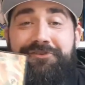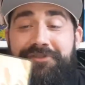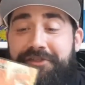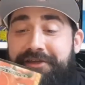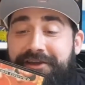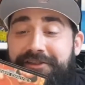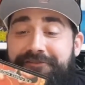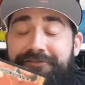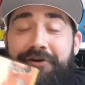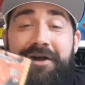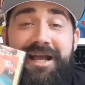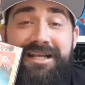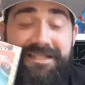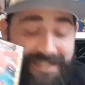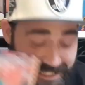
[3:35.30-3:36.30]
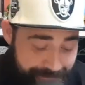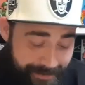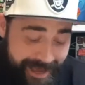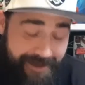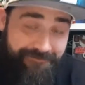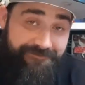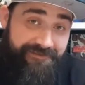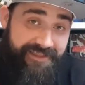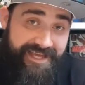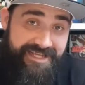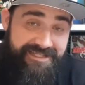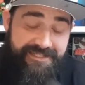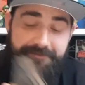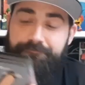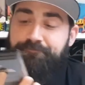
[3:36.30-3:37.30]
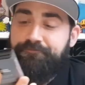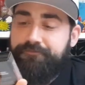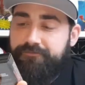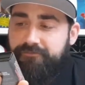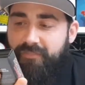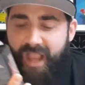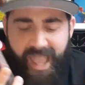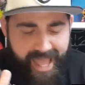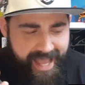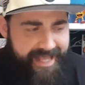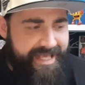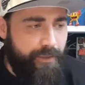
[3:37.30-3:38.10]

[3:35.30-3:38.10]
the thing on the floor. £6 for this. He